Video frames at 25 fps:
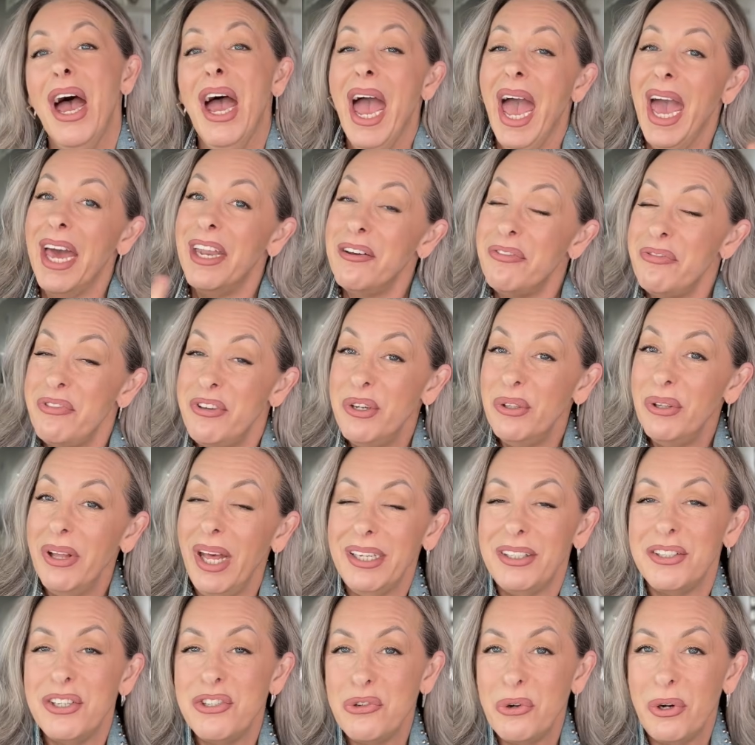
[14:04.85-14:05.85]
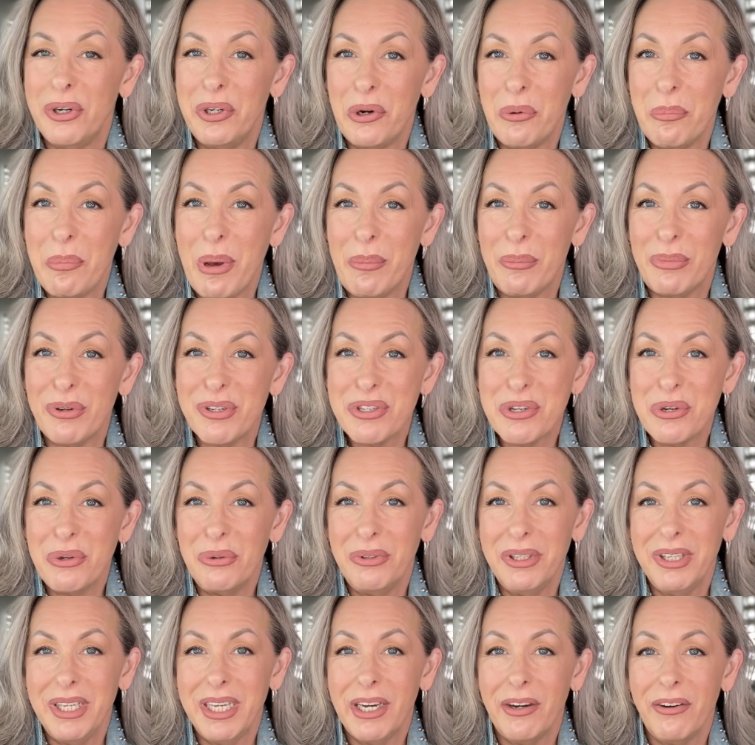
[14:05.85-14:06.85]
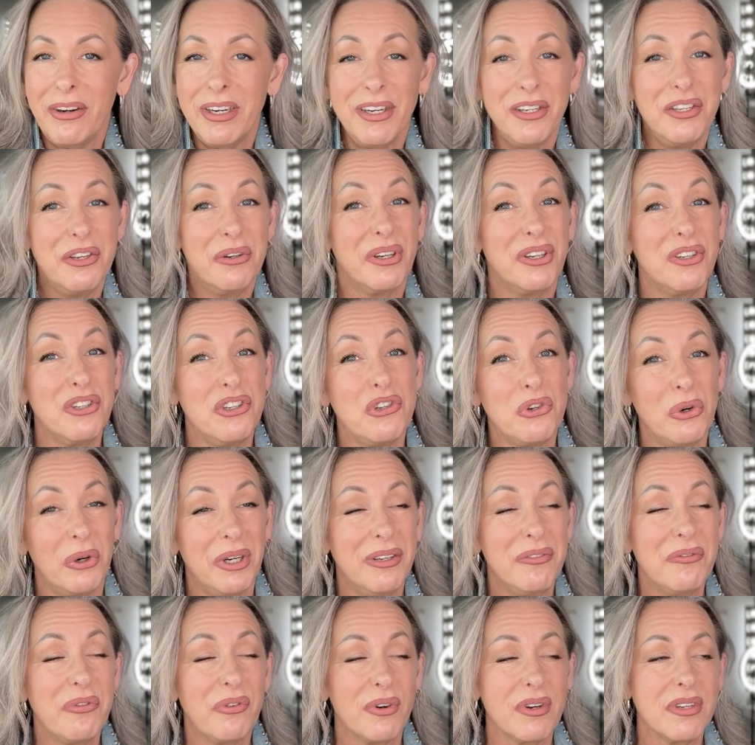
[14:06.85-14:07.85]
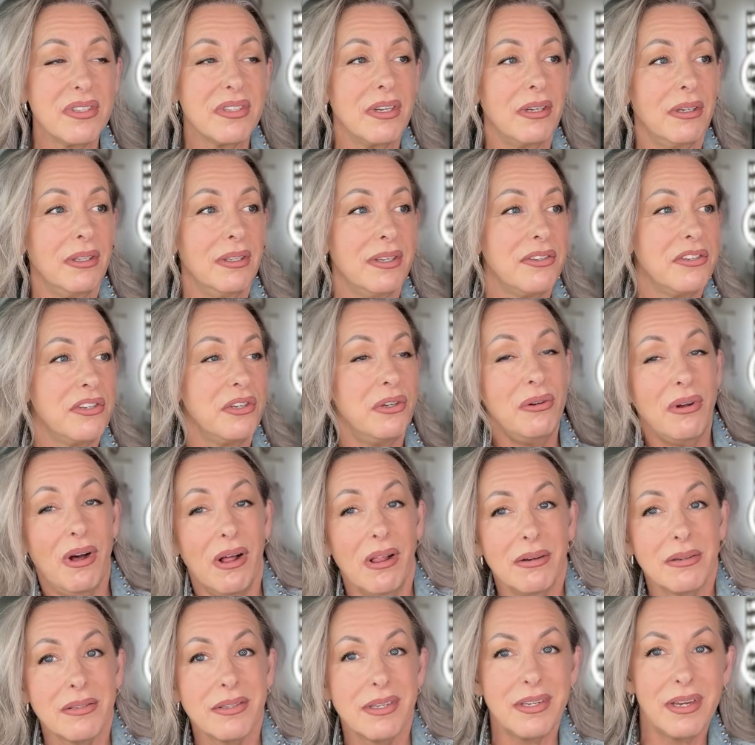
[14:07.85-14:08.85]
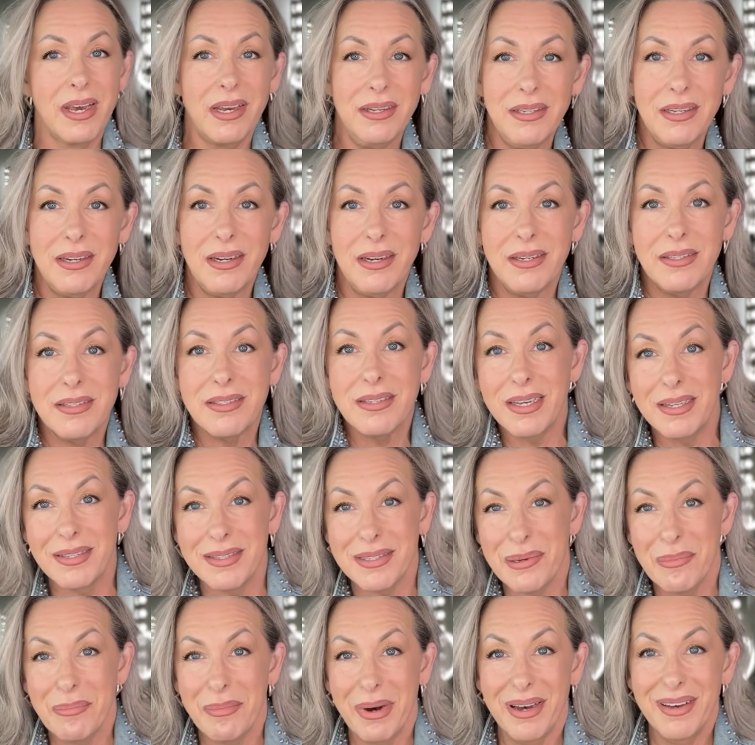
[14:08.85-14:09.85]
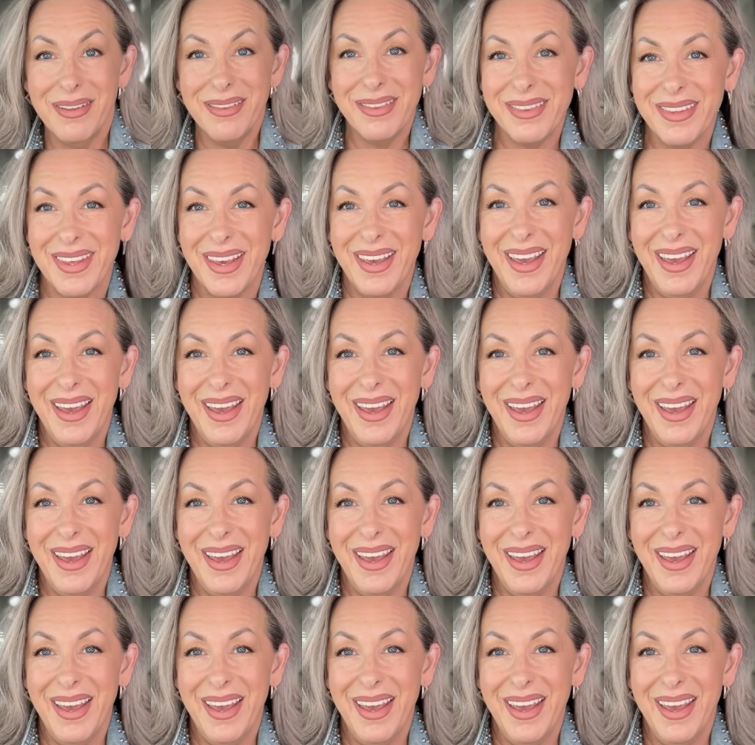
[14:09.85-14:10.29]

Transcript: And if you'd like to join our members only area, you can join for as little as $2.99 a month.